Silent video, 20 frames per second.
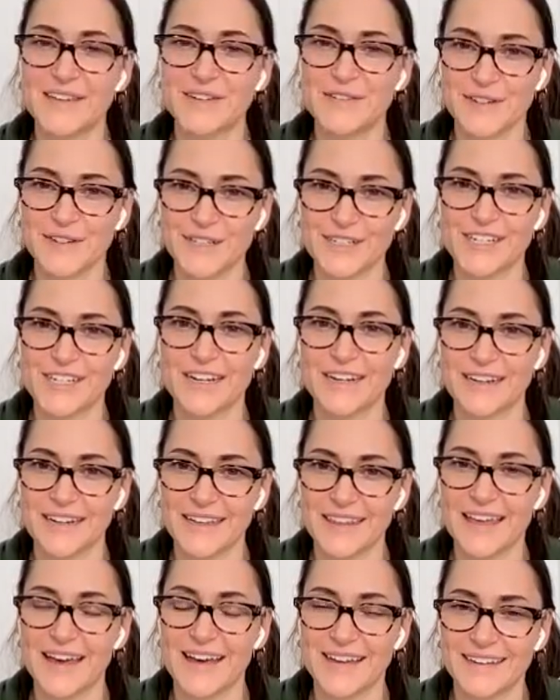Thank you for
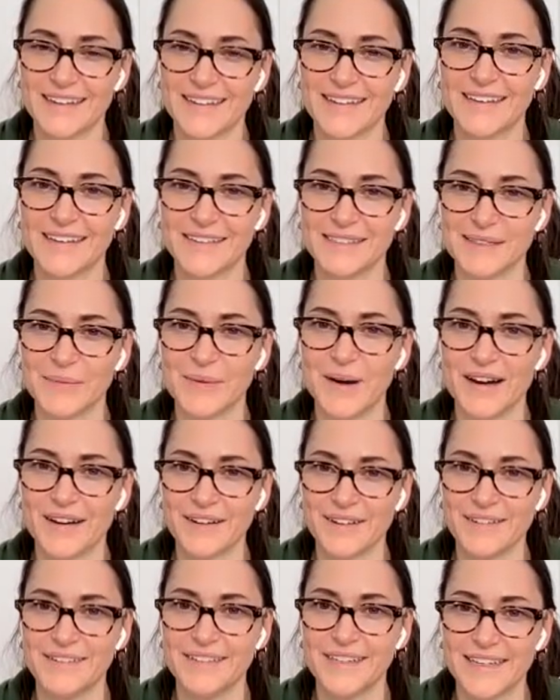sharing that as
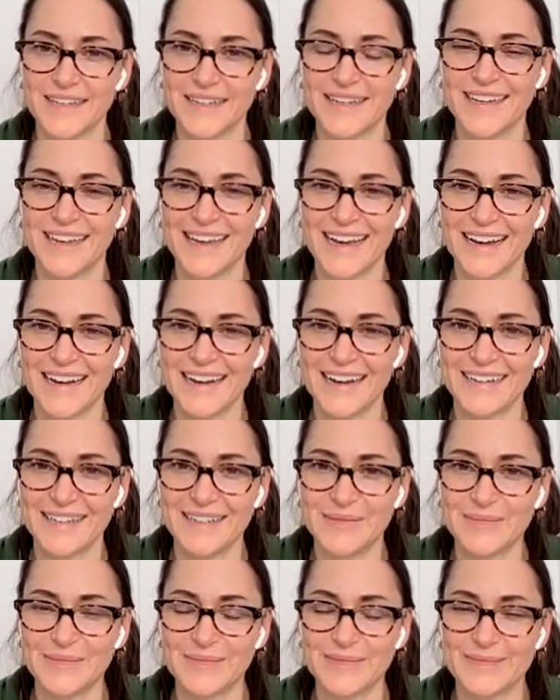well.
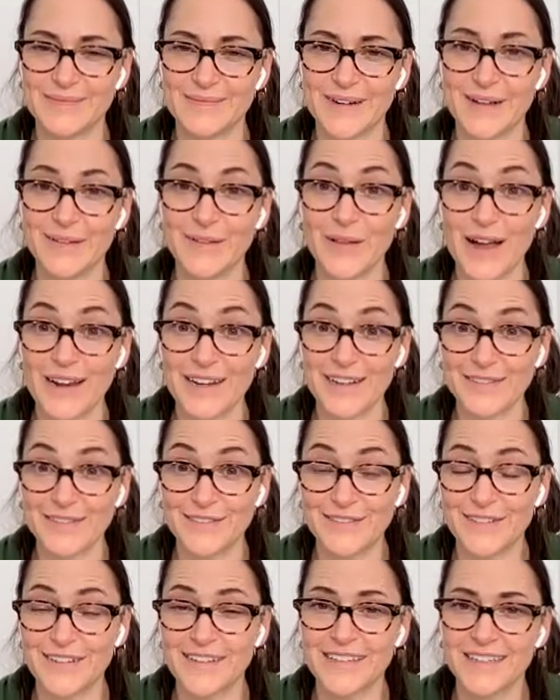A lot
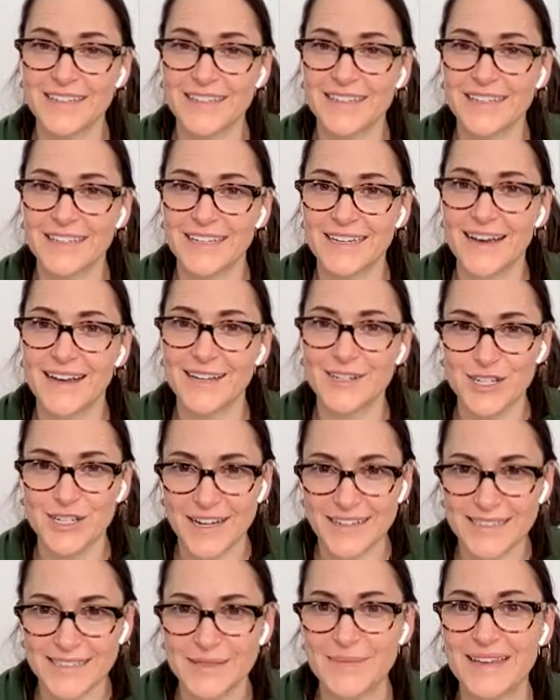of
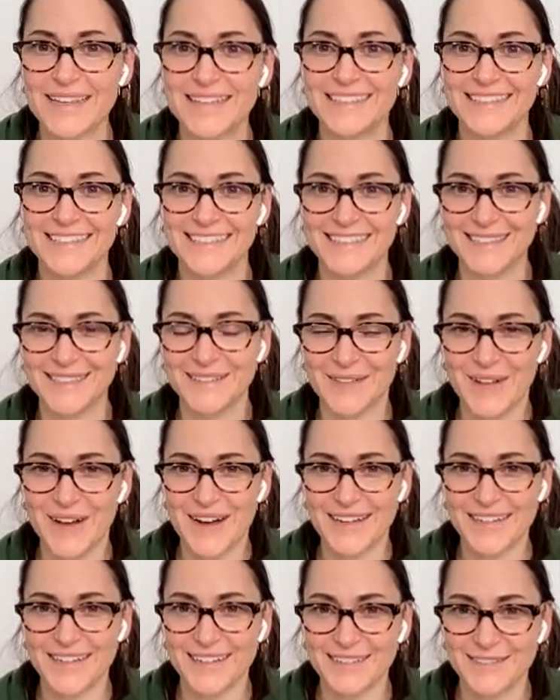adjustments, a
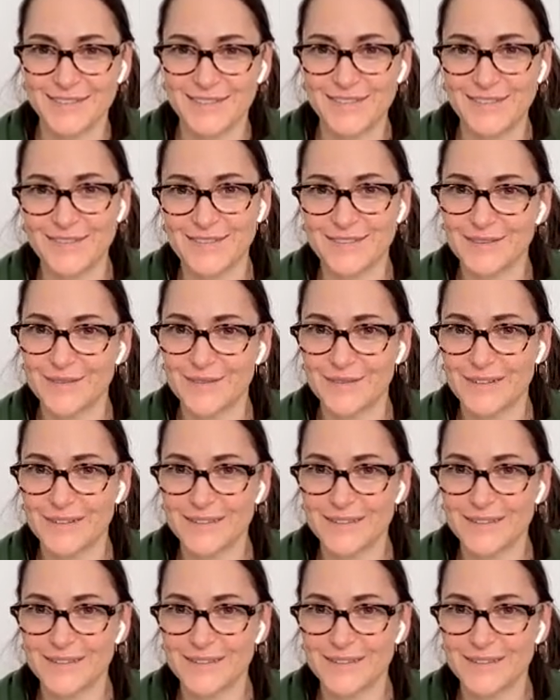lot of